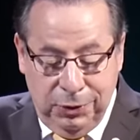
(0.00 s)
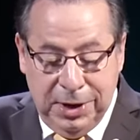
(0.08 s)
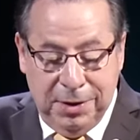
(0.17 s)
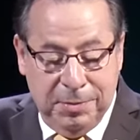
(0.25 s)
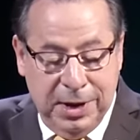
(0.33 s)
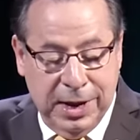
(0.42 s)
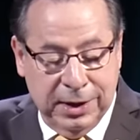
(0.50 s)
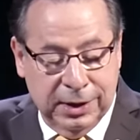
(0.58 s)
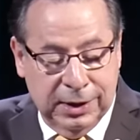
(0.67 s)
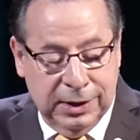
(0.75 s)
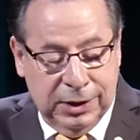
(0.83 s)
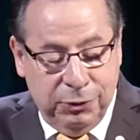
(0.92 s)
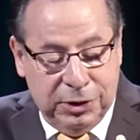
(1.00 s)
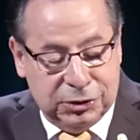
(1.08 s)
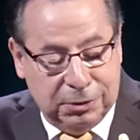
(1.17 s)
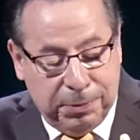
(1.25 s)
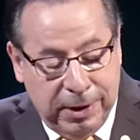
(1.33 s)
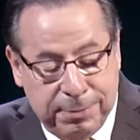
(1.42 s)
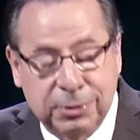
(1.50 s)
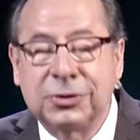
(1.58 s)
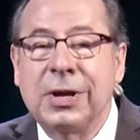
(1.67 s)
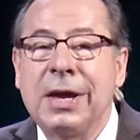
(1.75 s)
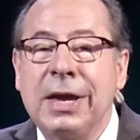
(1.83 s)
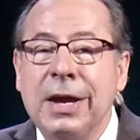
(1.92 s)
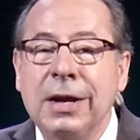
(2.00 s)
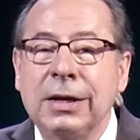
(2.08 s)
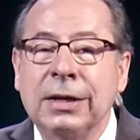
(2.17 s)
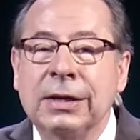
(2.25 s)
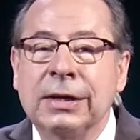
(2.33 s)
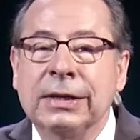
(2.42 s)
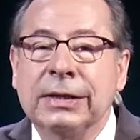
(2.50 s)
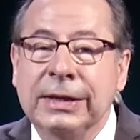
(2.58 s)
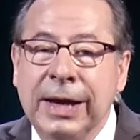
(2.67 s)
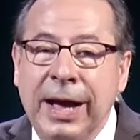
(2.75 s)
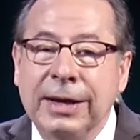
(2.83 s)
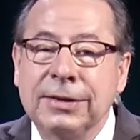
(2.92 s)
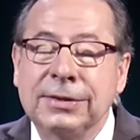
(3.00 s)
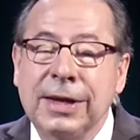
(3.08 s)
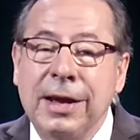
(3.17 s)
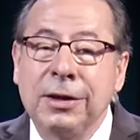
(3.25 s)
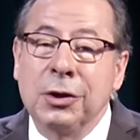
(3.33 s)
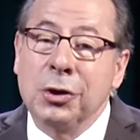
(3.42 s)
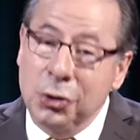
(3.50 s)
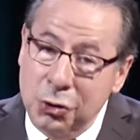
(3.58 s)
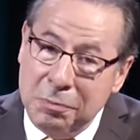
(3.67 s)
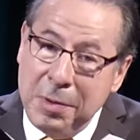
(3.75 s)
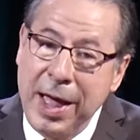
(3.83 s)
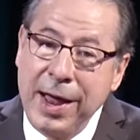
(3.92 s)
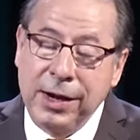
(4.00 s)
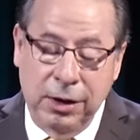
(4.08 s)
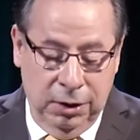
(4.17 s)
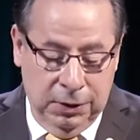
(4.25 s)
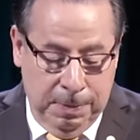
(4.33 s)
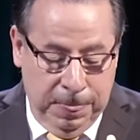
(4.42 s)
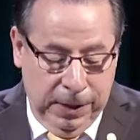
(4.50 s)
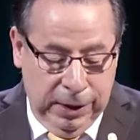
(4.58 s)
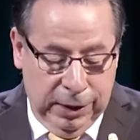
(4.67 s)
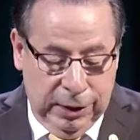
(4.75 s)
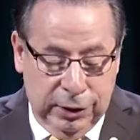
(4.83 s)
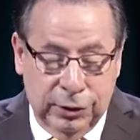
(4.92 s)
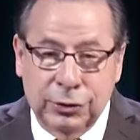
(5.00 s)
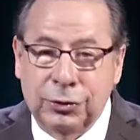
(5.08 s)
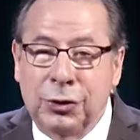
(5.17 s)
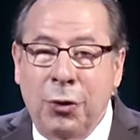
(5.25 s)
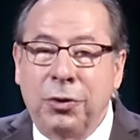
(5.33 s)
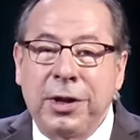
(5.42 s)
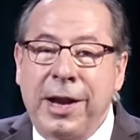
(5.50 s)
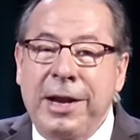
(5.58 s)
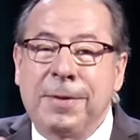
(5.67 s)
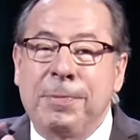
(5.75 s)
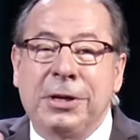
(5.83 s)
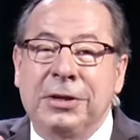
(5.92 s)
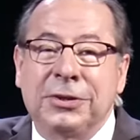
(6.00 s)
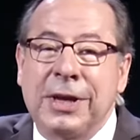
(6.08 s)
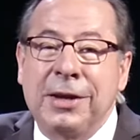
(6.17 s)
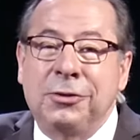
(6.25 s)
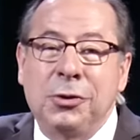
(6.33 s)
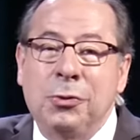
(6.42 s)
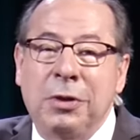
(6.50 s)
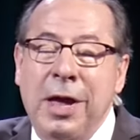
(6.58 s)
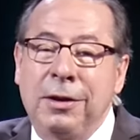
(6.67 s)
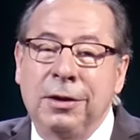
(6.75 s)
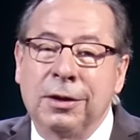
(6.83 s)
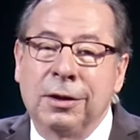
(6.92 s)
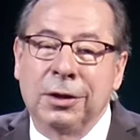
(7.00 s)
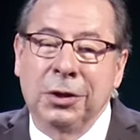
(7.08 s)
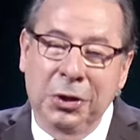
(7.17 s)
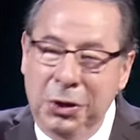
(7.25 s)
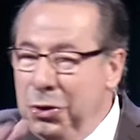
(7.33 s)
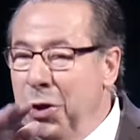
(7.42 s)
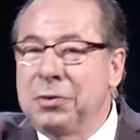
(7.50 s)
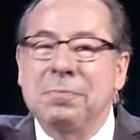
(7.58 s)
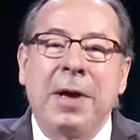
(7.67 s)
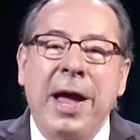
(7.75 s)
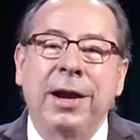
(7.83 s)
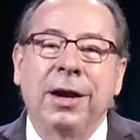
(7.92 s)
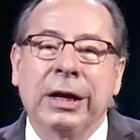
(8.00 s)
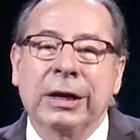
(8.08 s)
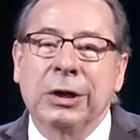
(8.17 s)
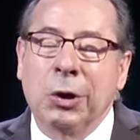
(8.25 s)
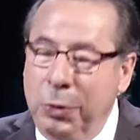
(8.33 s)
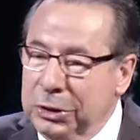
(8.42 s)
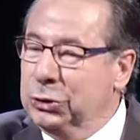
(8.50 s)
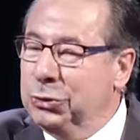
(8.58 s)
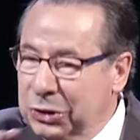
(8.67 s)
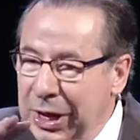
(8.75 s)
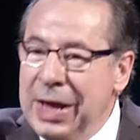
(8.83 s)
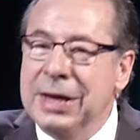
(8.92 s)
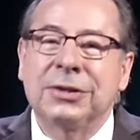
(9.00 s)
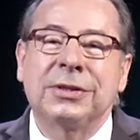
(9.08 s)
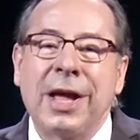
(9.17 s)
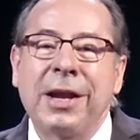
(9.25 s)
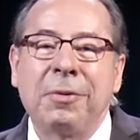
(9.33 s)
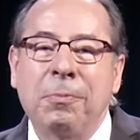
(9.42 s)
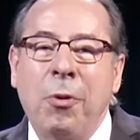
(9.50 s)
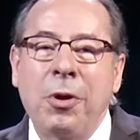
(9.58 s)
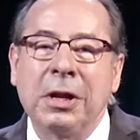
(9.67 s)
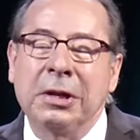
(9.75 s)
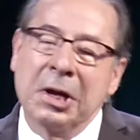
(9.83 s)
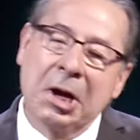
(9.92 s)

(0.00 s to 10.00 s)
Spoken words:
Wait a minute. What does the Bible say here? God is saying, you matter. Don't let anybody say to you then, you don't matter. What you say is not important.